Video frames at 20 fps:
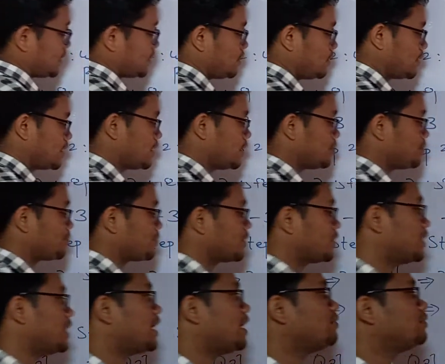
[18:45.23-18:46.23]
Okay,
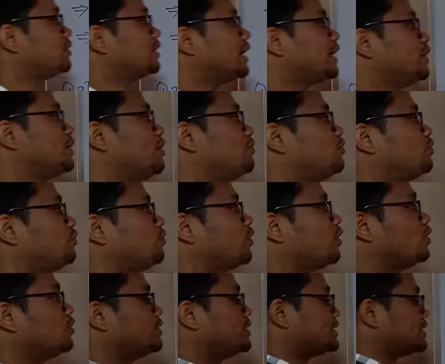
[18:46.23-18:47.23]
then after that you have to
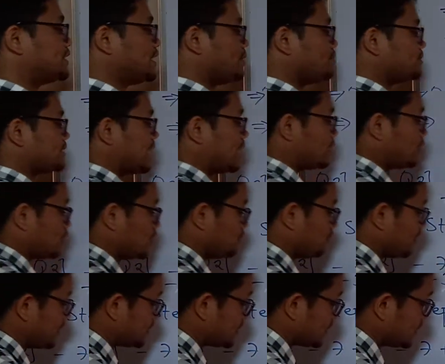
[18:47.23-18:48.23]
follow the same sign
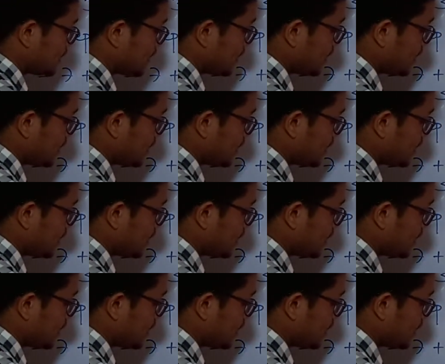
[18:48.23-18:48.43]
convention.